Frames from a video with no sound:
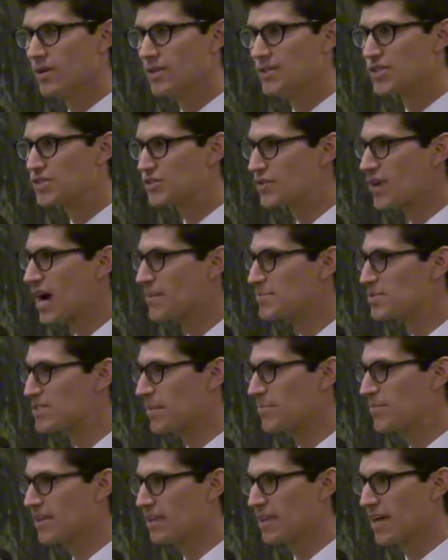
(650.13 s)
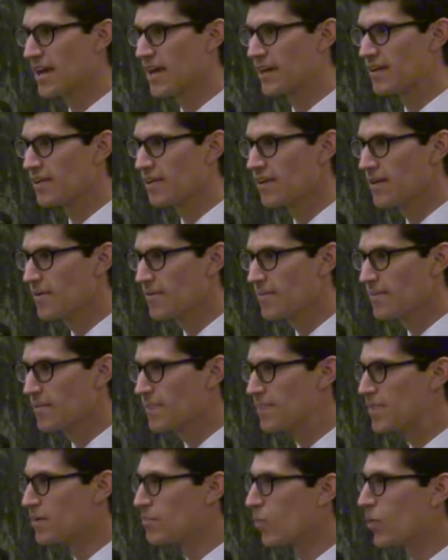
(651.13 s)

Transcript: describes something like the